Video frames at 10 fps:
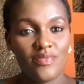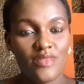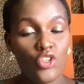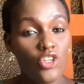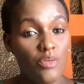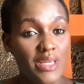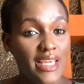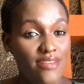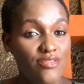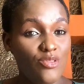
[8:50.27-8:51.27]
So be
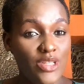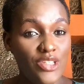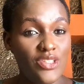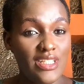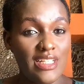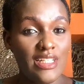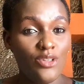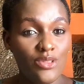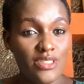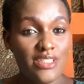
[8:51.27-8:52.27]
careful when you're in a
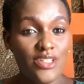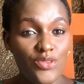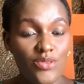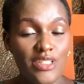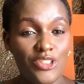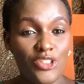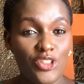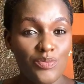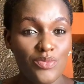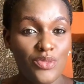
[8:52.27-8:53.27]
long distance
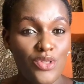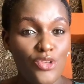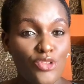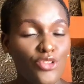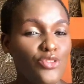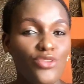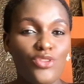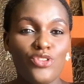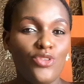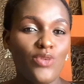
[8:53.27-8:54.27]
relationship. You do
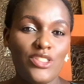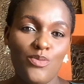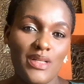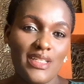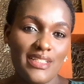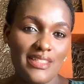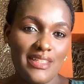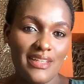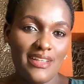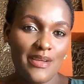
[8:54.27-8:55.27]
not know what your partner is
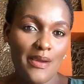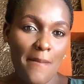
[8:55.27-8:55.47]
thinking.